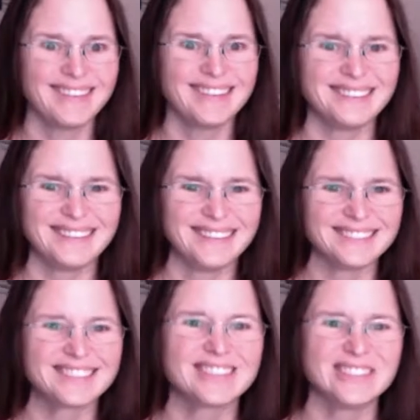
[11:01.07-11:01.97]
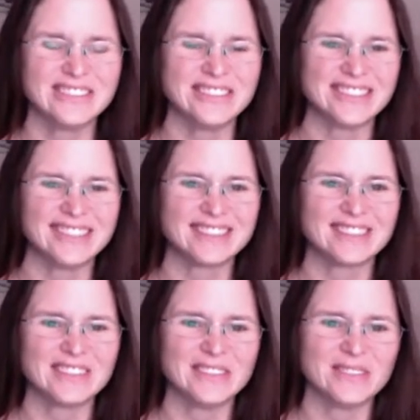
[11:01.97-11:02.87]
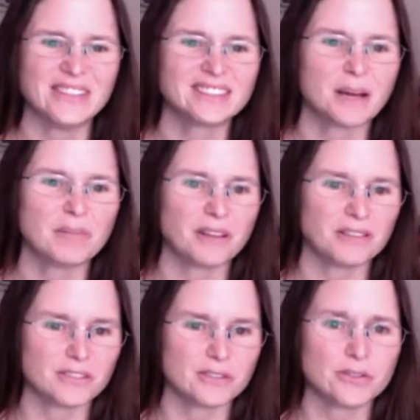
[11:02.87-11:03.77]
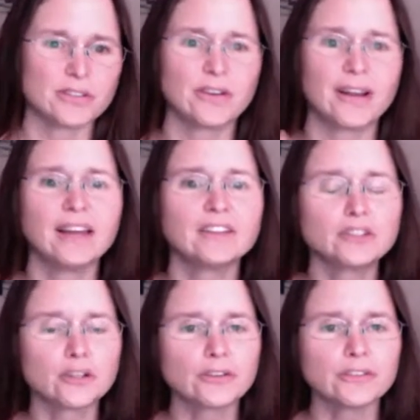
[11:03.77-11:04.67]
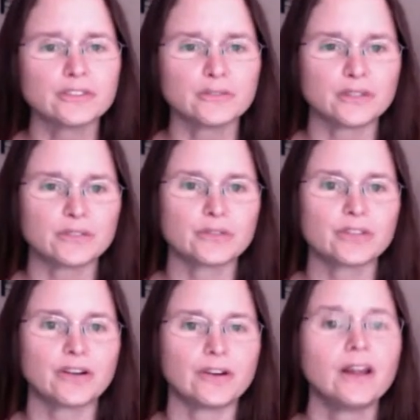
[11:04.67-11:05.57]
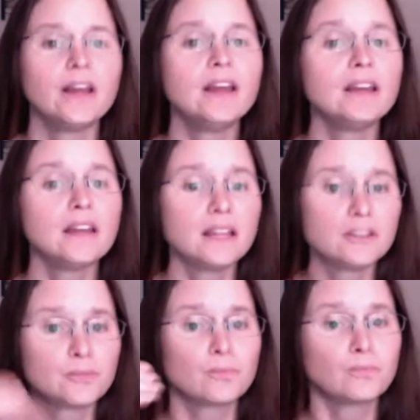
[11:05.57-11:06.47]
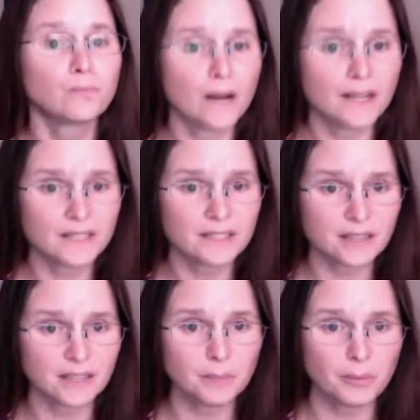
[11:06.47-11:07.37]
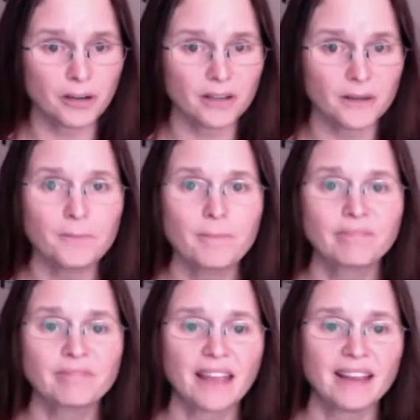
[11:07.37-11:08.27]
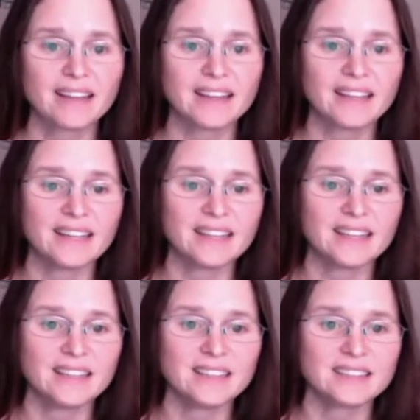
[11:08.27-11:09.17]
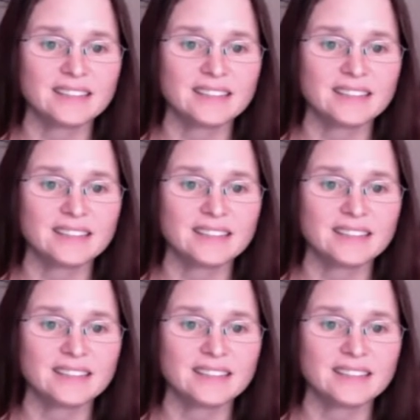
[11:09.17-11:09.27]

is to stop by the visitor center. And Sugarlands Visitor Center is right inside the park, and it is